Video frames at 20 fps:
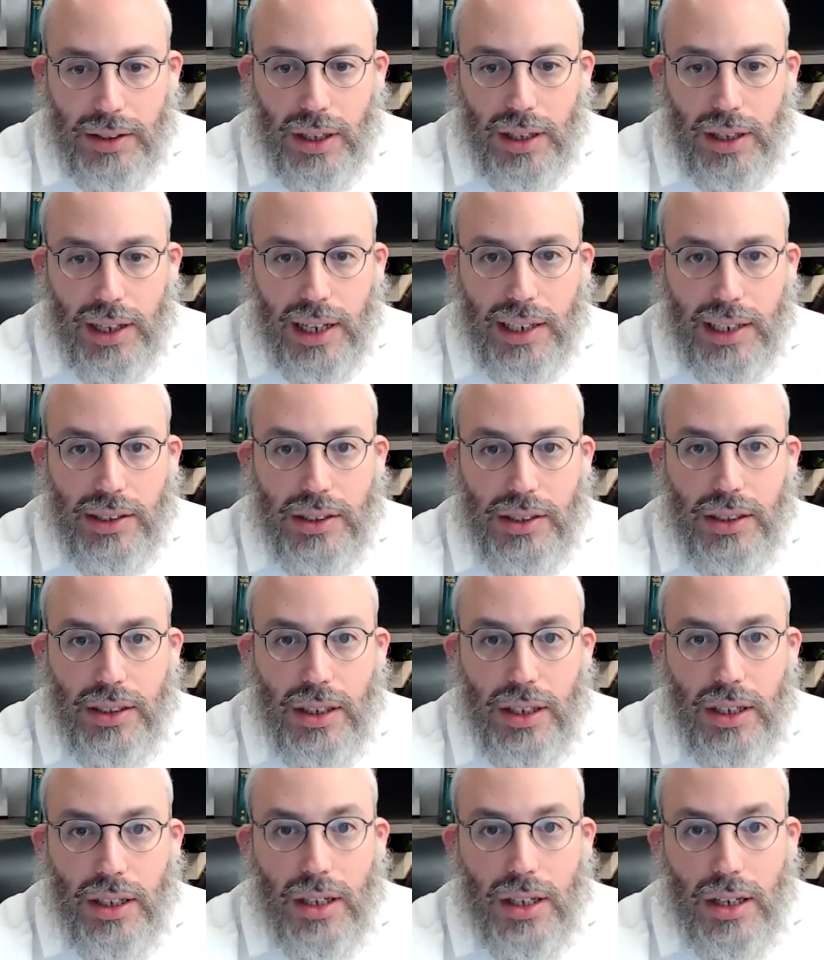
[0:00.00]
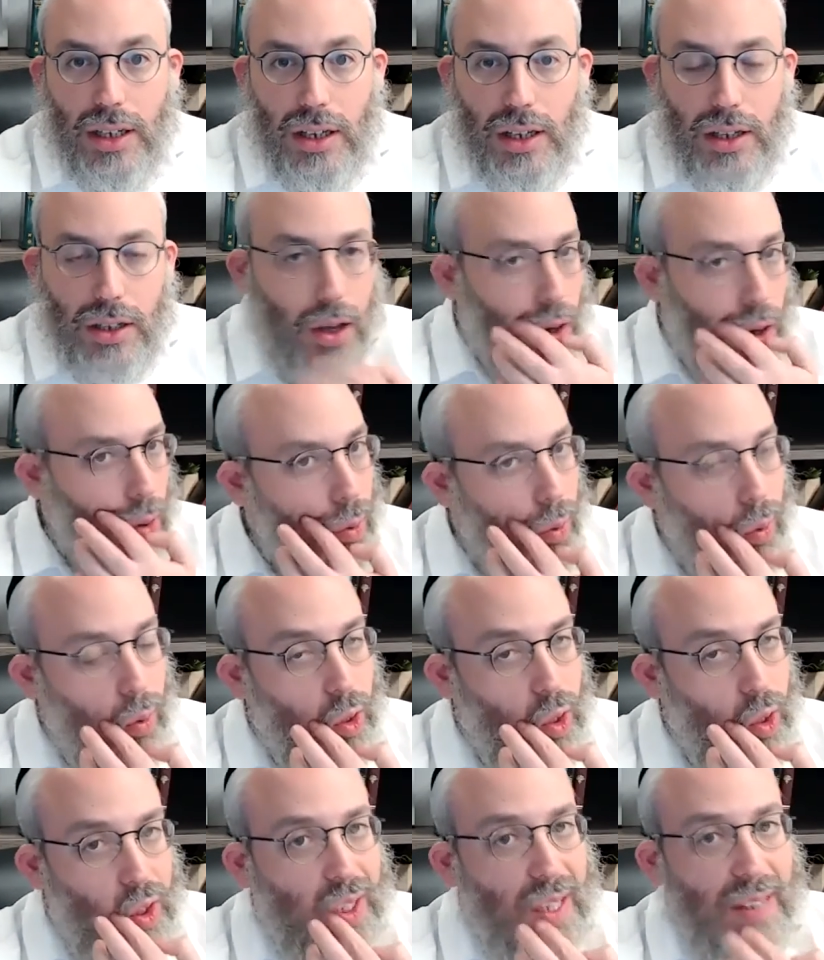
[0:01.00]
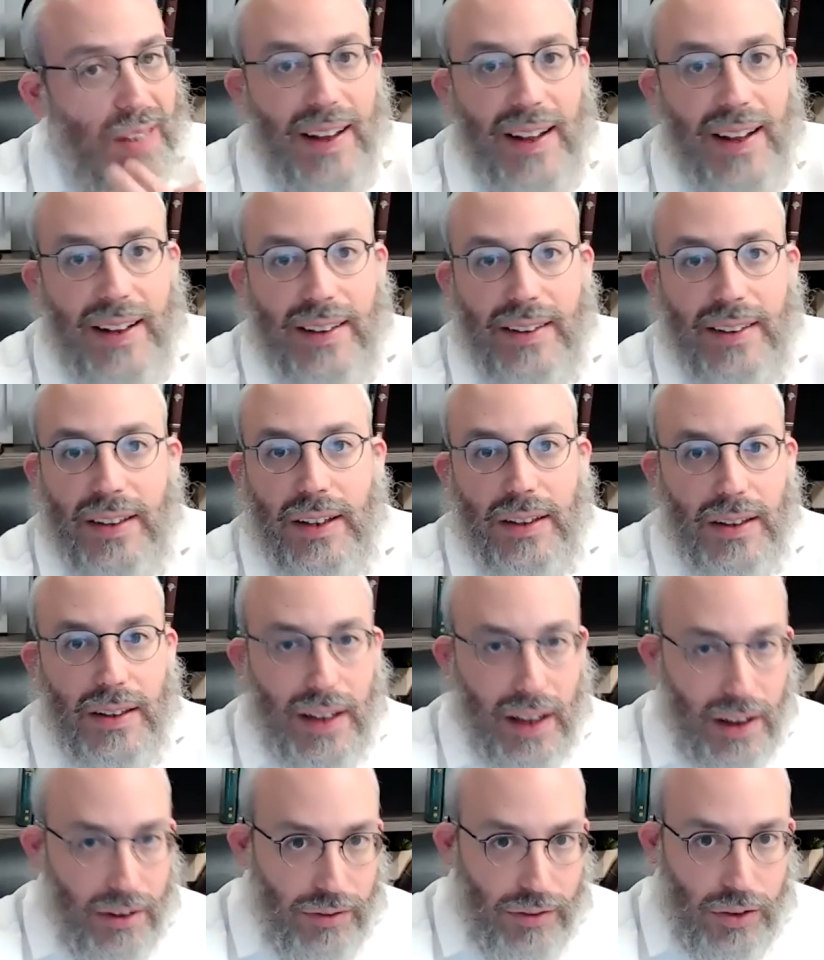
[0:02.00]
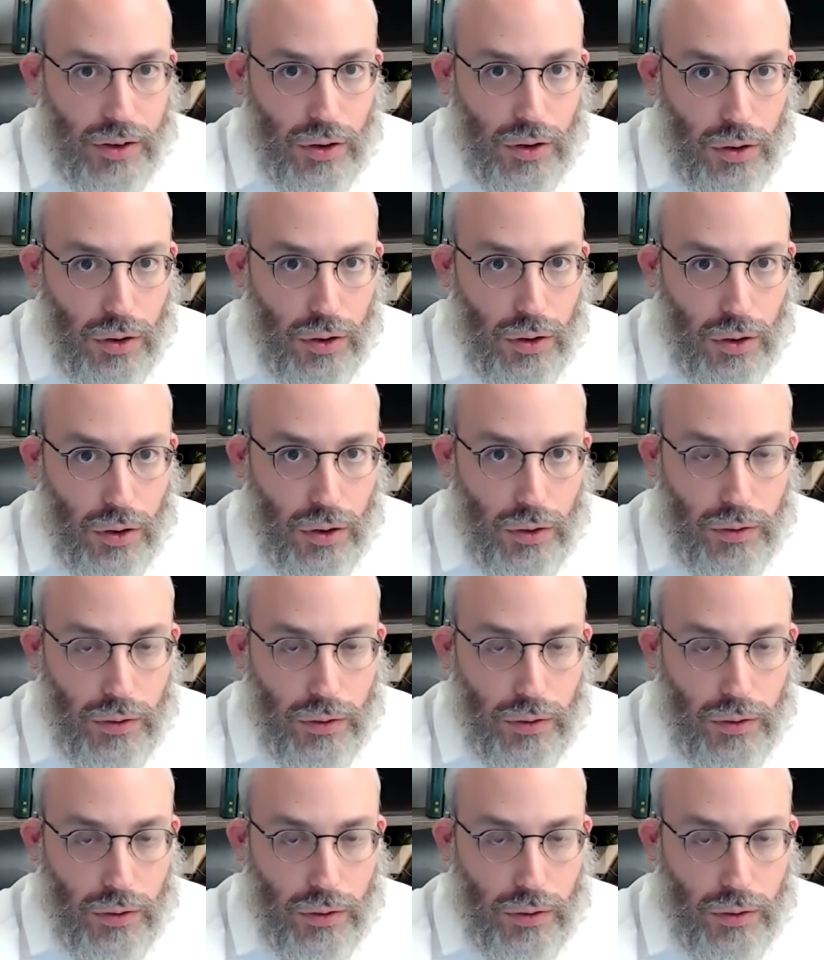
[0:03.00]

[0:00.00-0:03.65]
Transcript: So let's go to Sanhedrin Daf Kuf